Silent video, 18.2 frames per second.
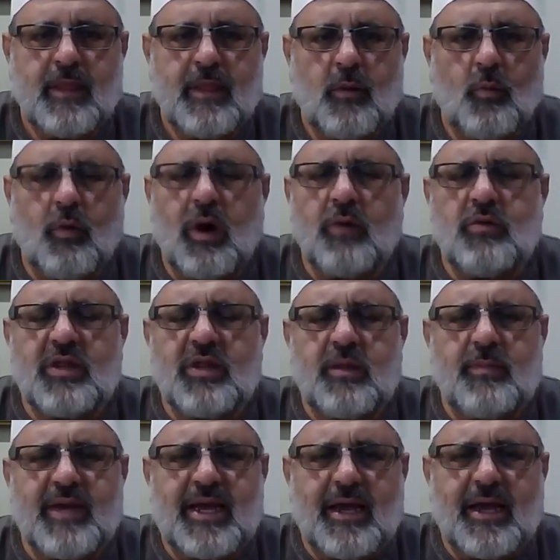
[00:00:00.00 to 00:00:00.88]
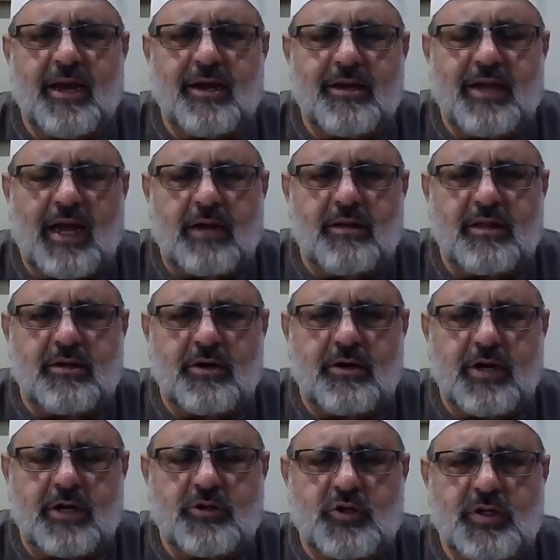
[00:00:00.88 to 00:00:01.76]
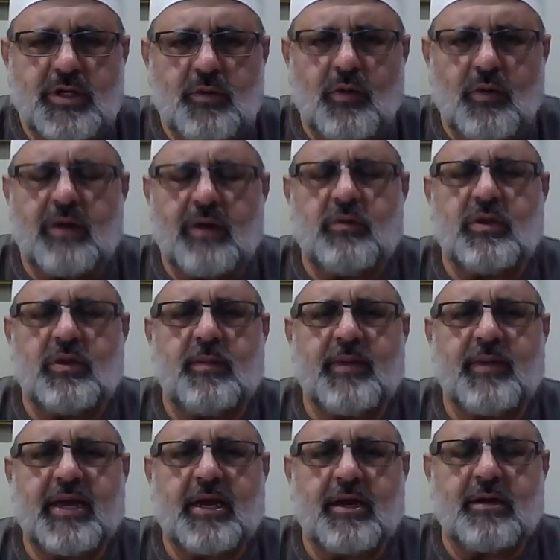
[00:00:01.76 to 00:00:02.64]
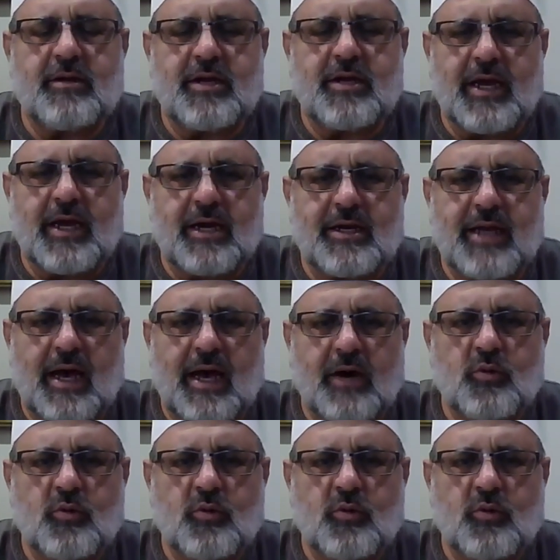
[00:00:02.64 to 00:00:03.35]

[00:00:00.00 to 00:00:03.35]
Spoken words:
Why would they be kicked out of the country? Why would they be kicked out?